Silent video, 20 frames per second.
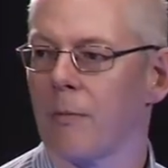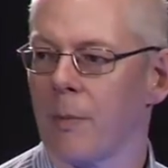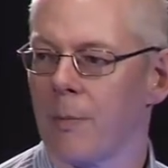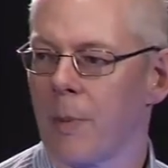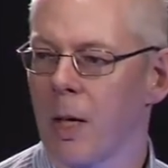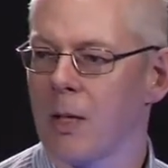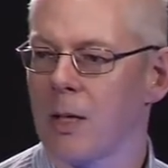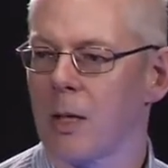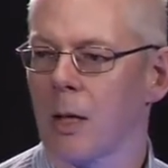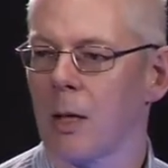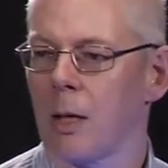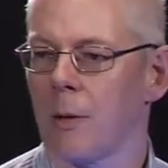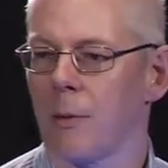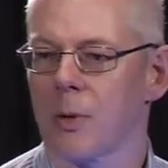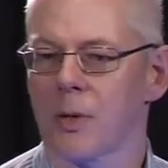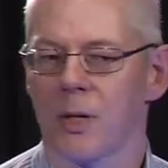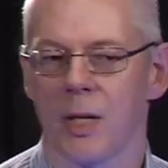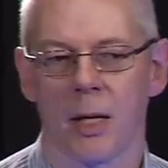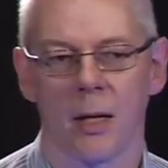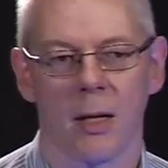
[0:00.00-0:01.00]
Basically,
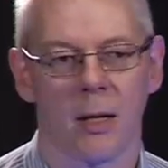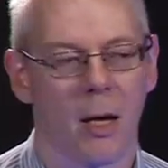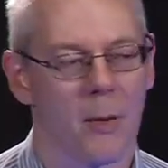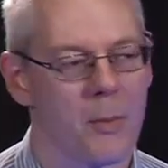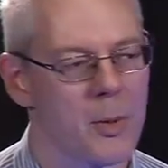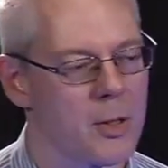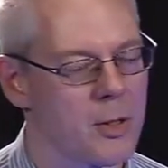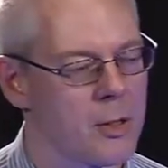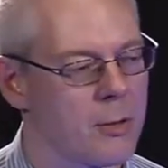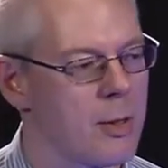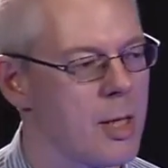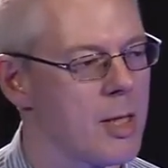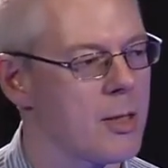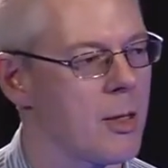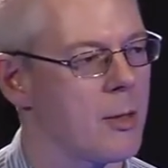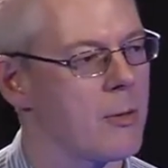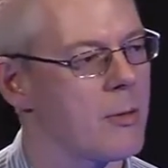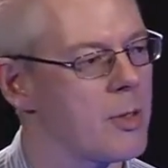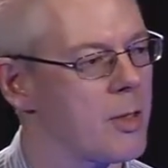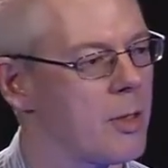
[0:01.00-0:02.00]
we'll set it up as 3
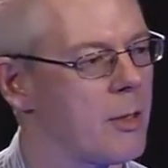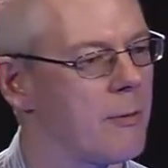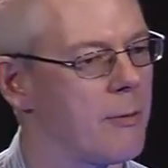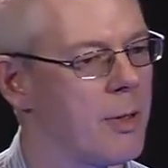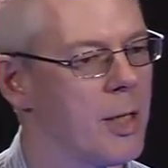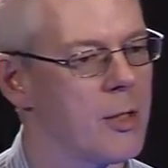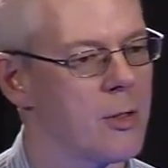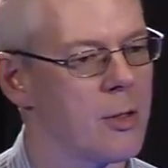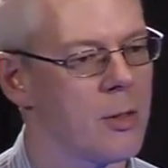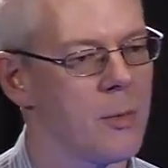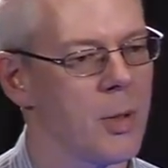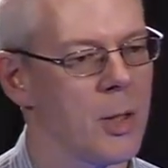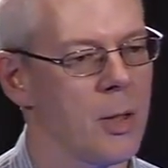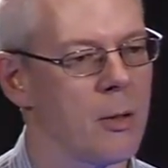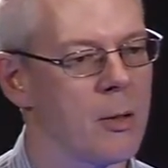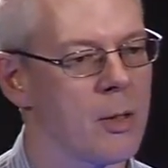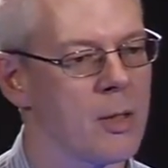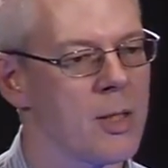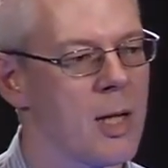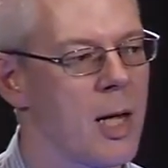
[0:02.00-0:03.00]
zones in a region, but
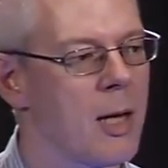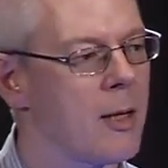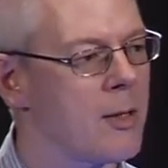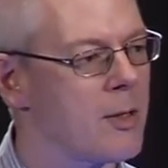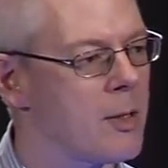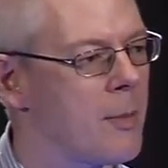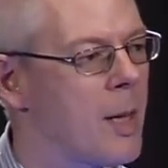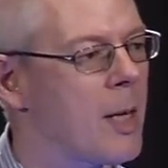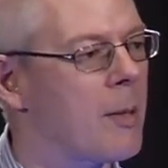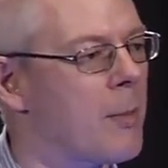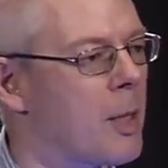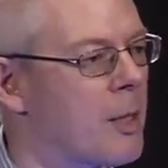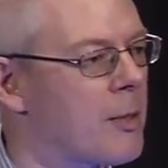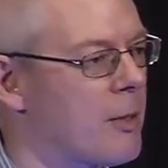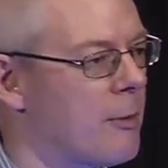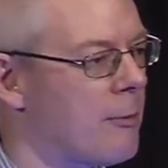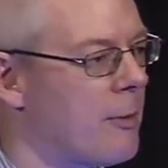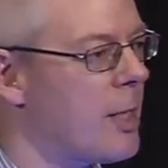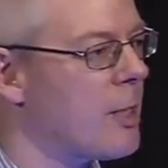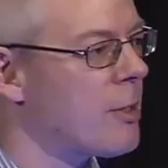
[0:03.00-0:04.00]
you can tell it to make
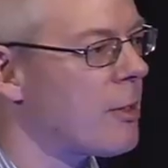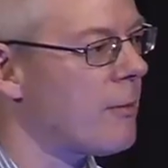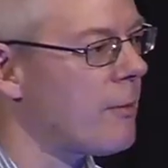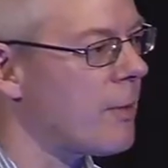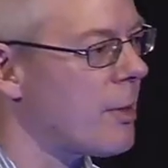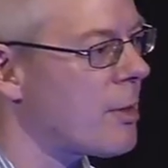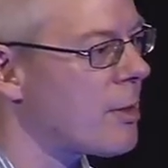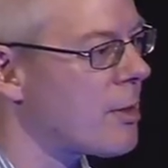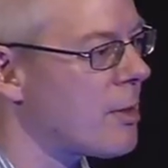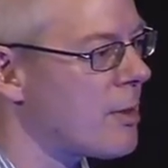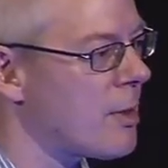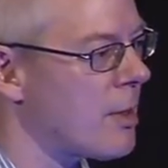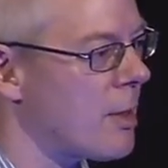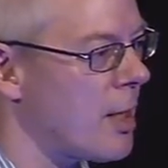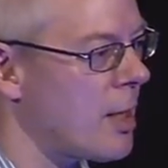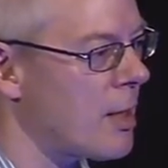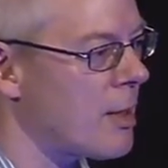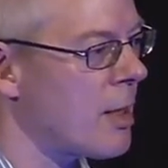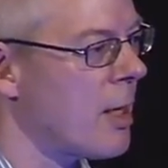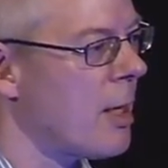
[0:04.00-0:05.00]
multi-region versions of
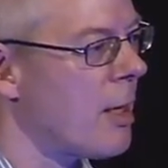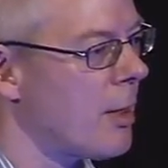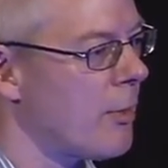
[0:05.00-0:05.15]
this.